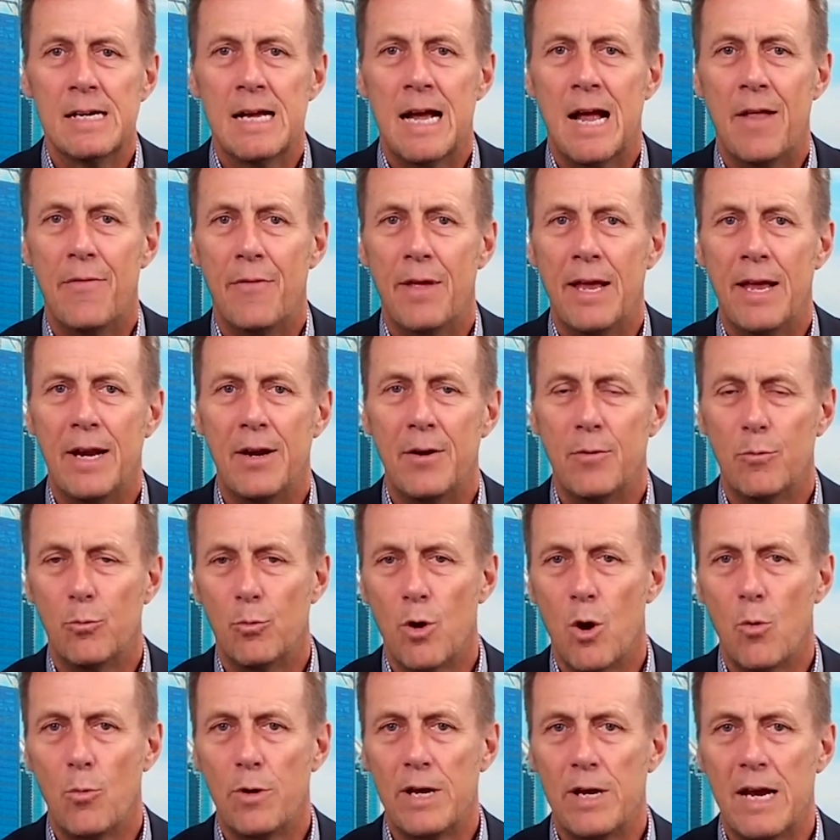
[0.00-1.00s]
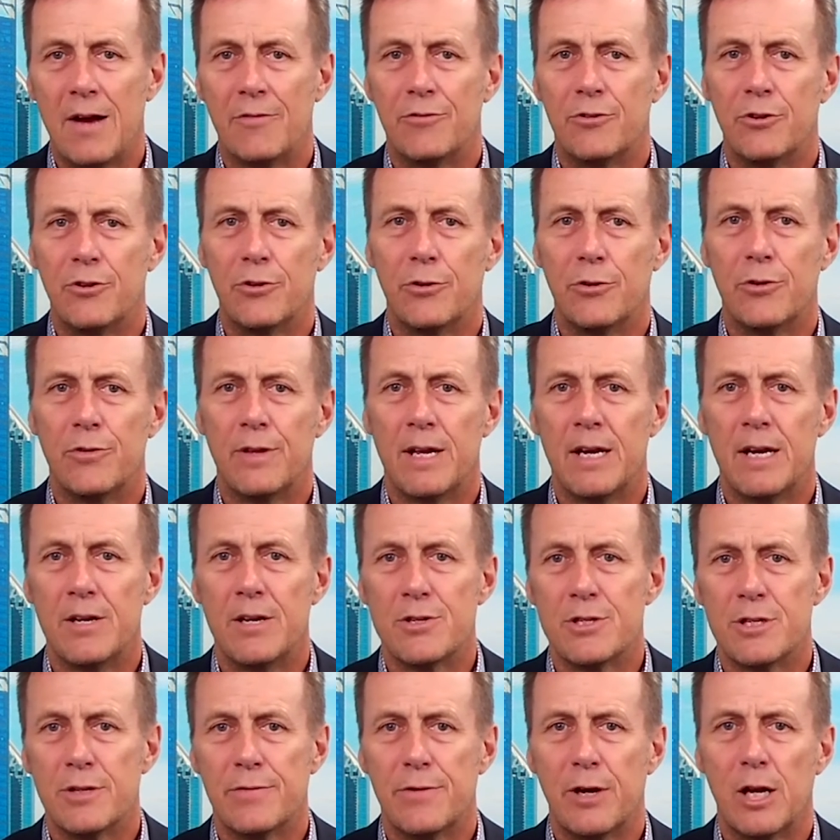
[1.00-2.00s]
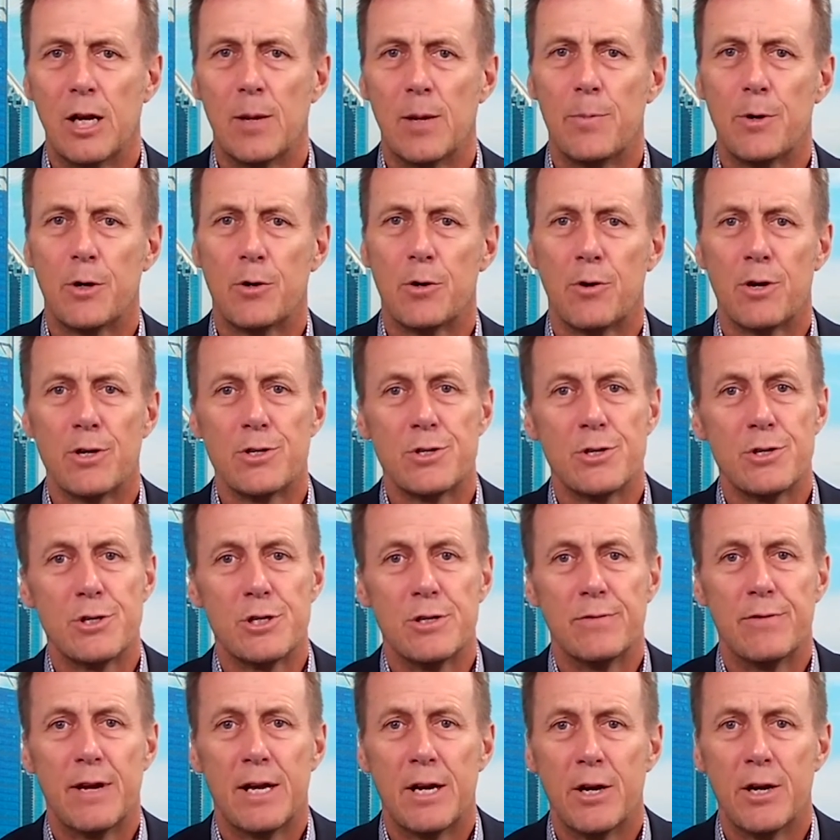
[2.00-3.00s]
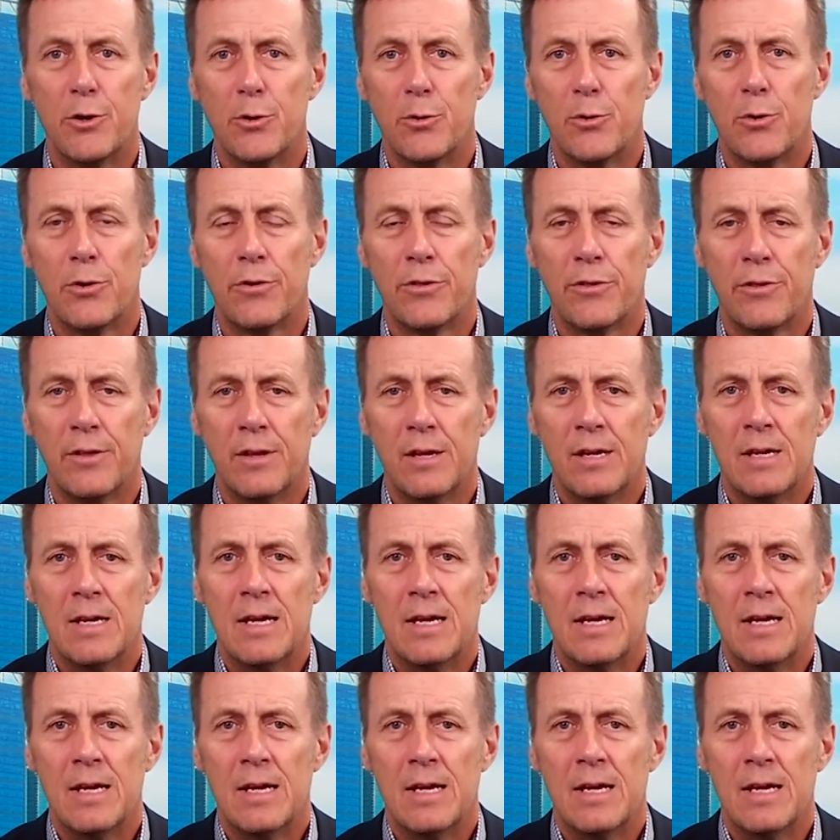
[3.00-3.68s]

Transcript: And then what we have to do then is develop across to Savannah North.